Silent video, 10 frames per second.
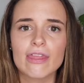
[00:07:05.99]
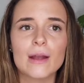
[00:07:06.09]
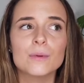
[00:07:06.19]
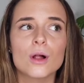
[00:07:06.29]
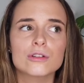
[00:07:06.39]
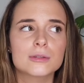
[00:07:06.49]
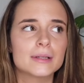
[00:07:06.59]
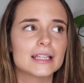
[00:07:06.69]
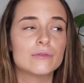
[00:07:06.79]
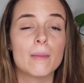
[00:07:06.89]
and they will
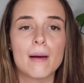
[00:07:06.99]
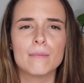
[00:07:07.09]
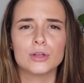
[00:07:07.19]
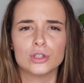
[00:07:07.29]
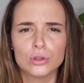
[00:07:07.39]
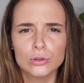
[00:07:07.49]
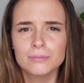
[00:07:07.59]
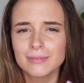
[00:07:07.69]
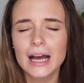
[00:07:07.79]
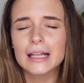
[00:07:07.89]
ultimately remember you,